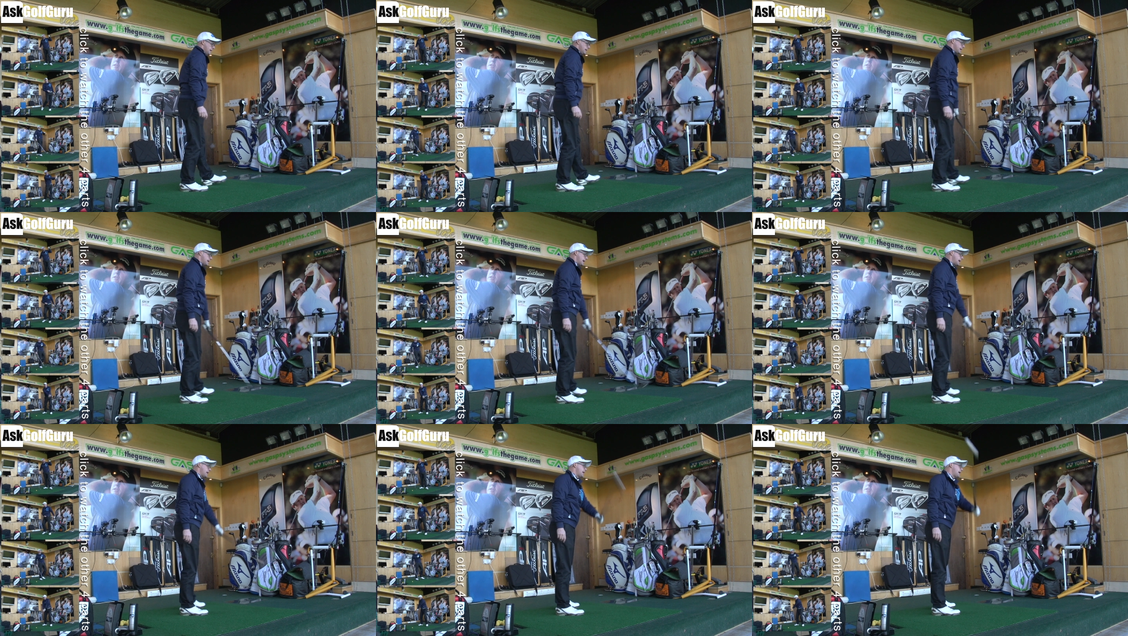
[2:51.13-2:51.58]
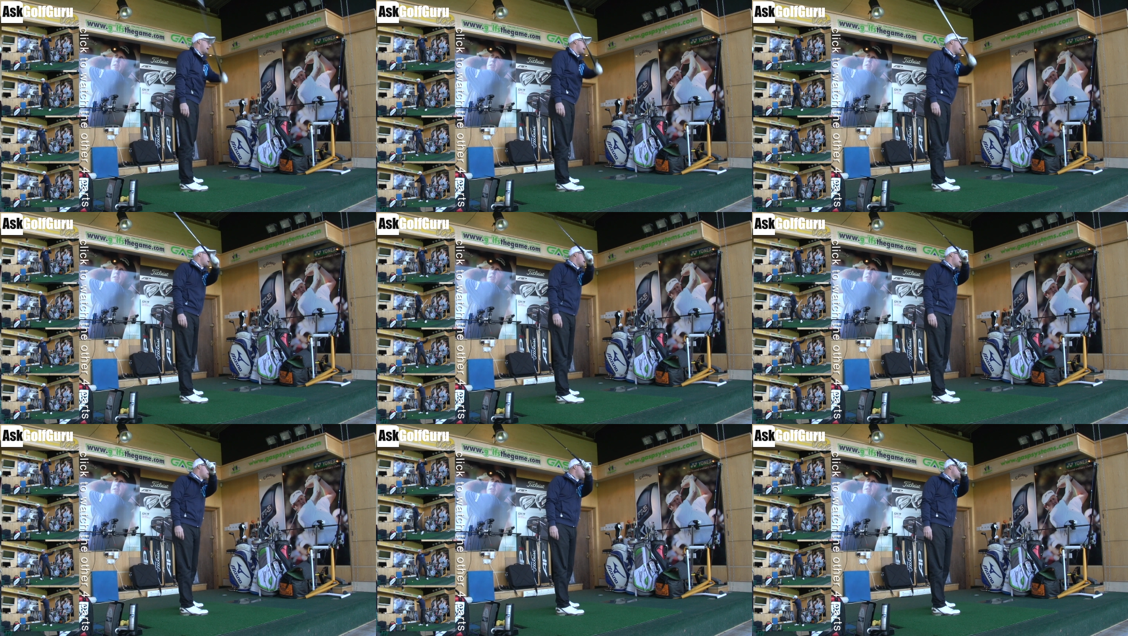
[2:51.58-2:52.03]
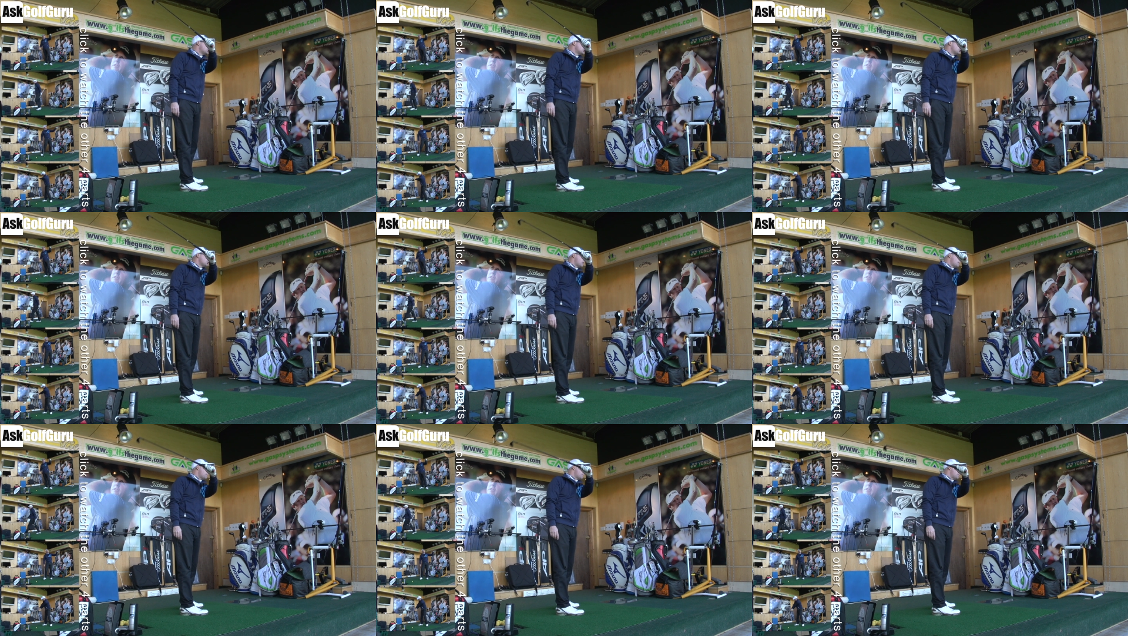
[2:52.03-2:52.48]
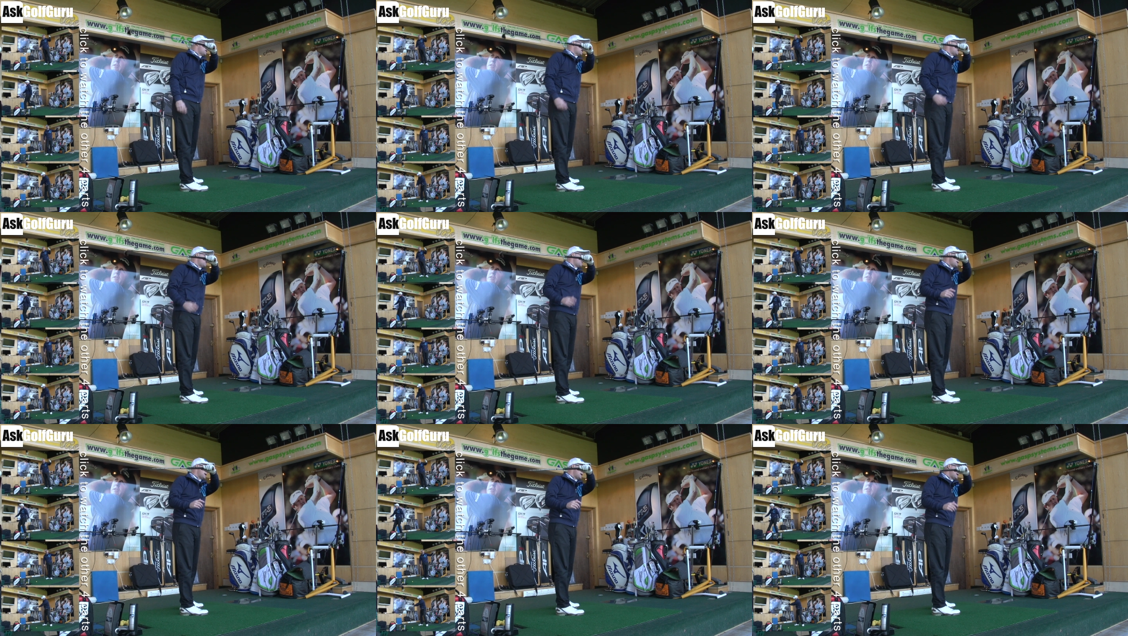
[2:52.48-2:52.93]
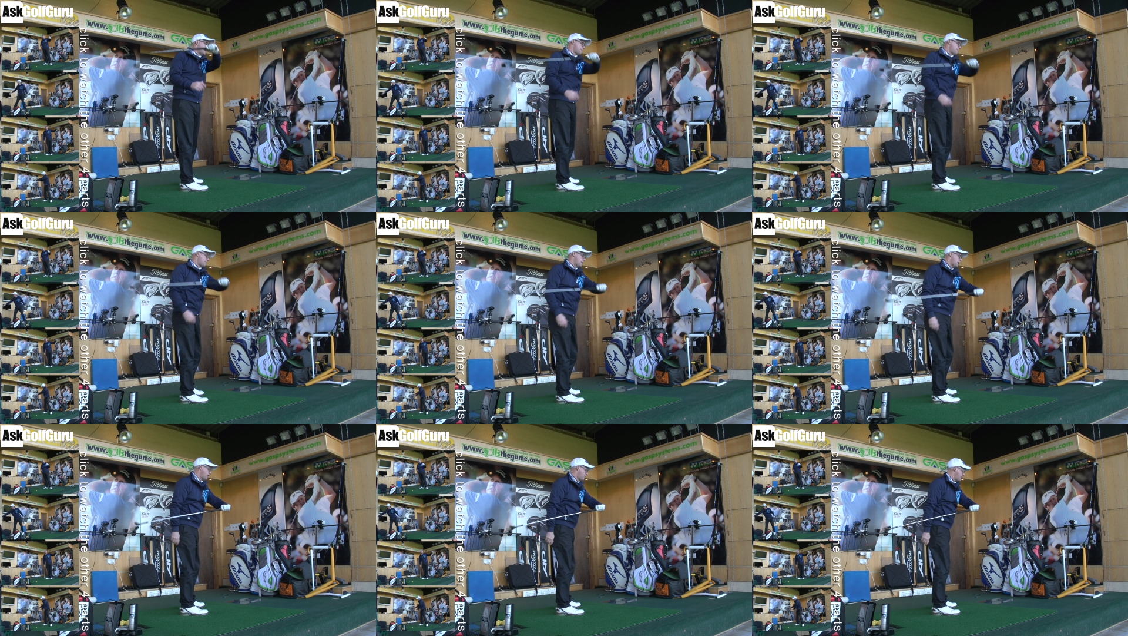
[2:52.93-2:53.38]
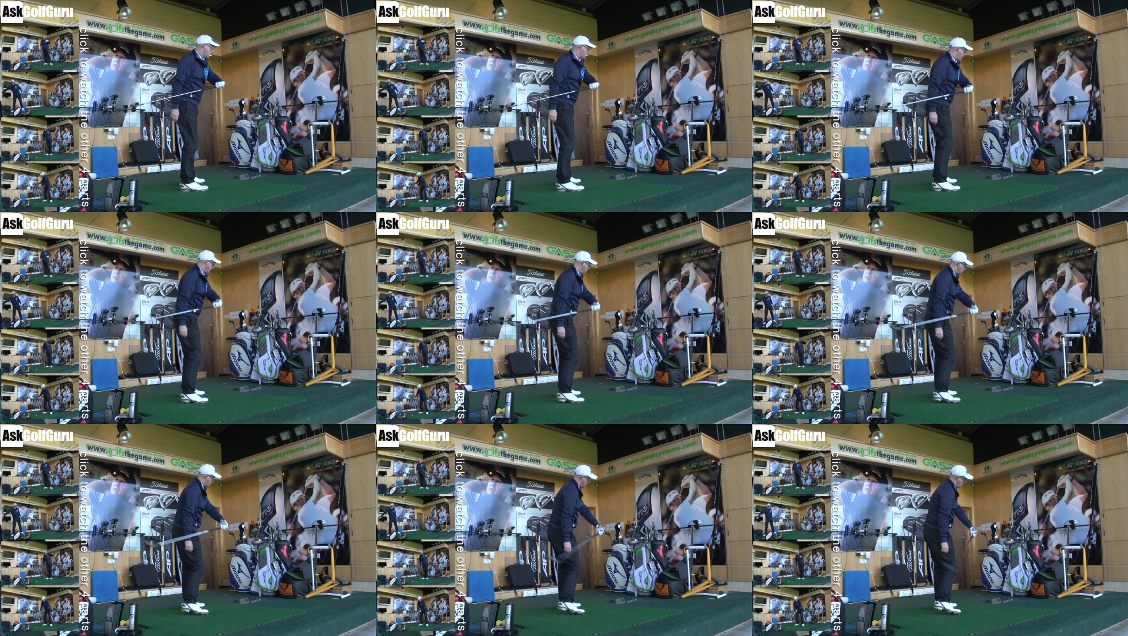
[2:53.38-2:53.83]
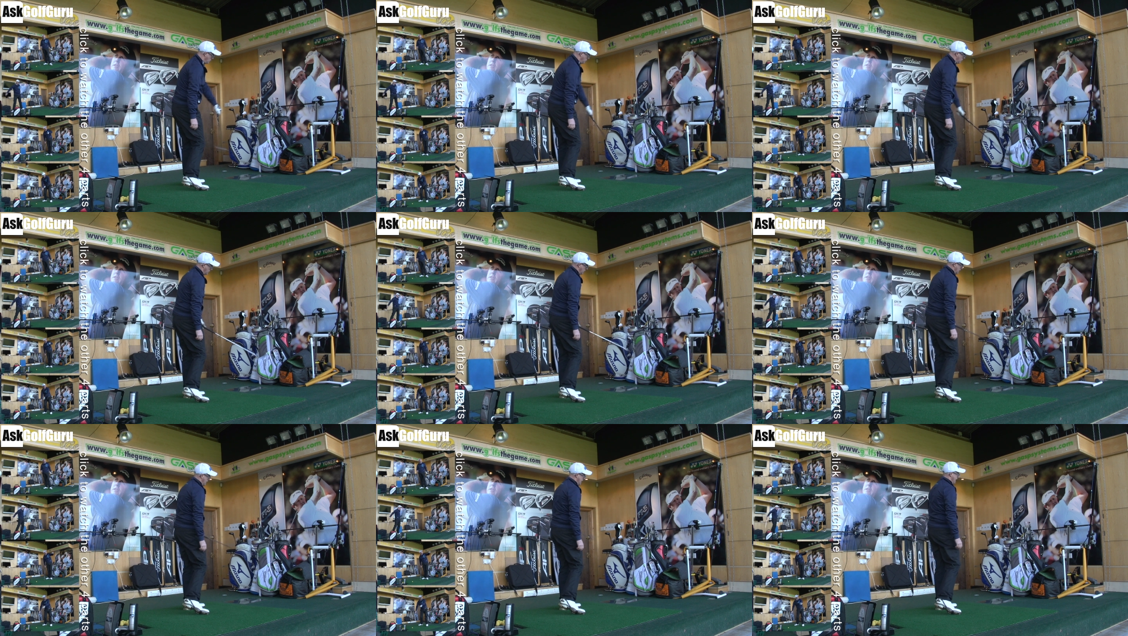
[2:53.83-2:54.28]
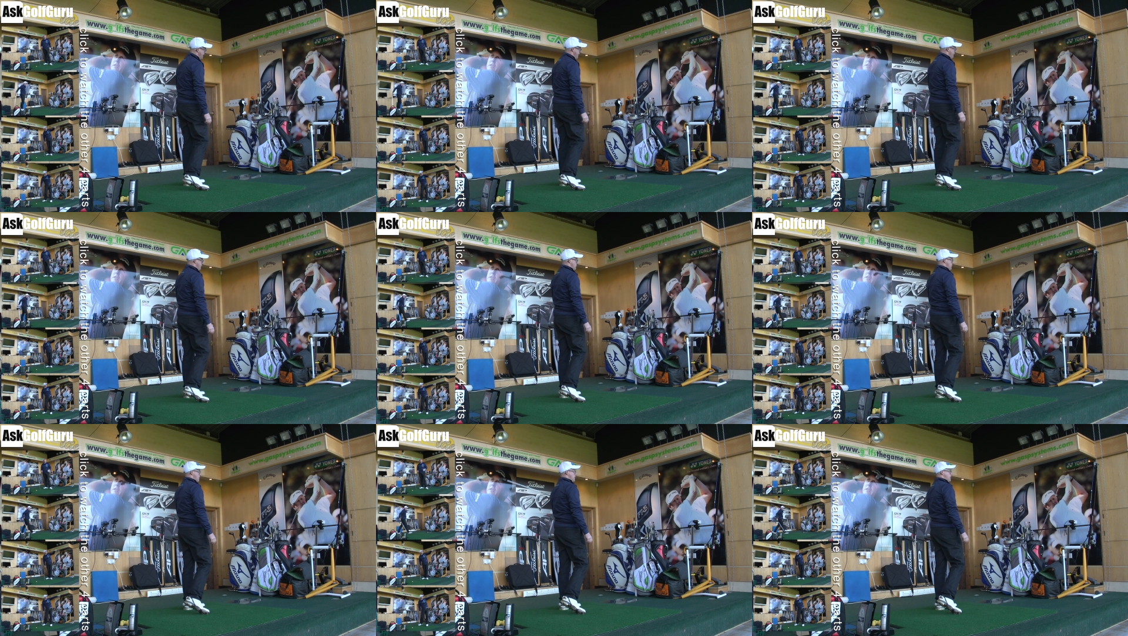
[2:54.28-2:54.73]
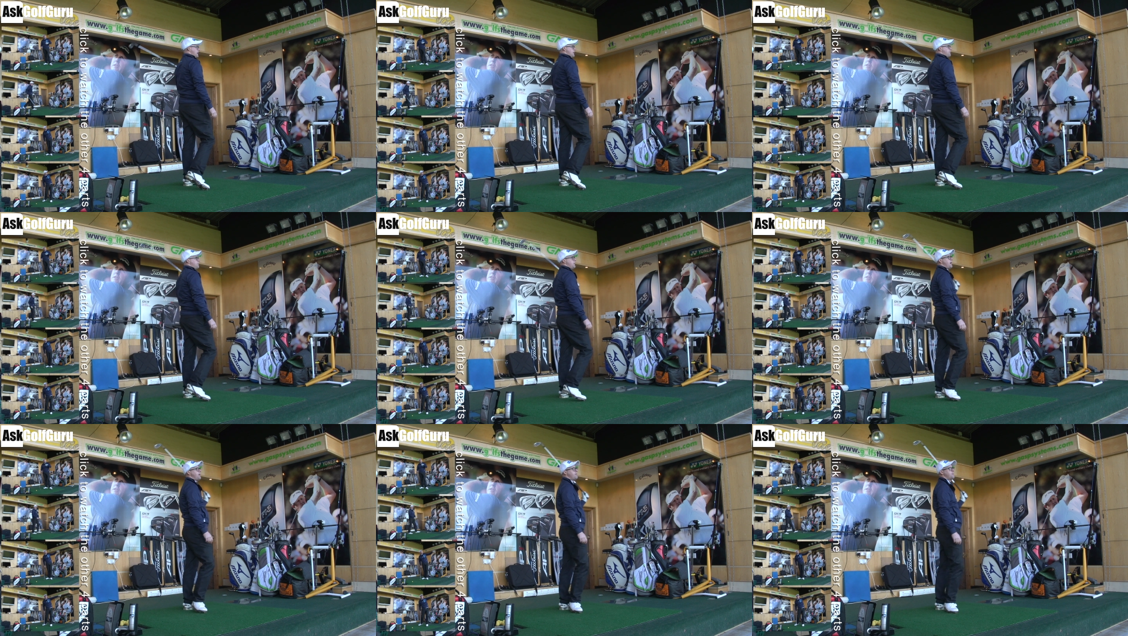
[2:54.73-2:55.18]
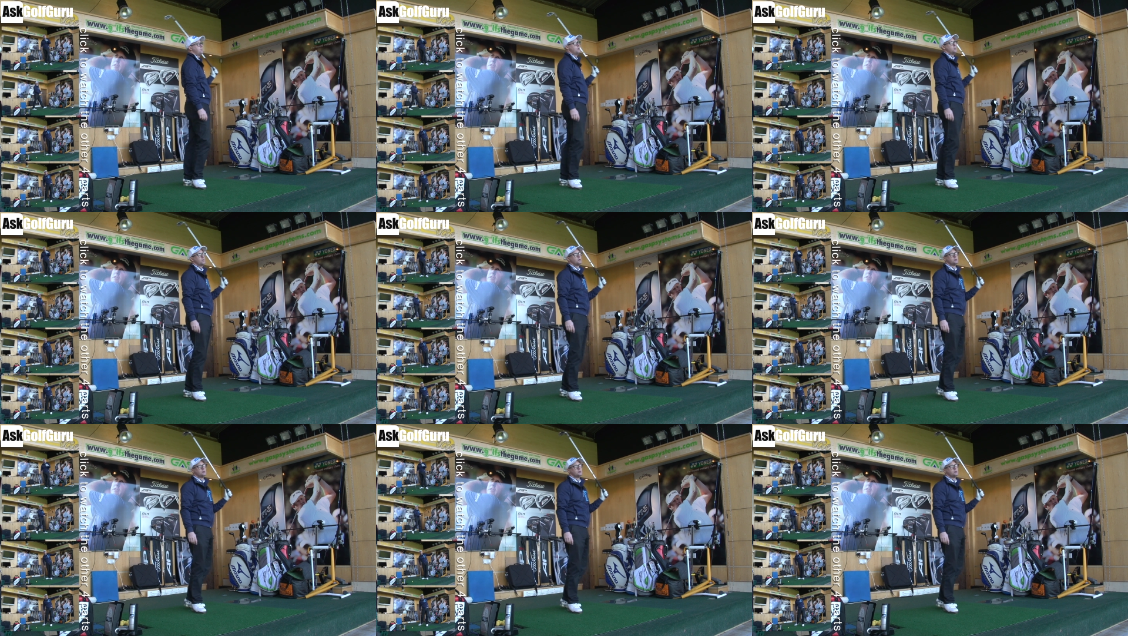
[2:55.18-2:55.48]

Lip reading: [unreadable: no face in view]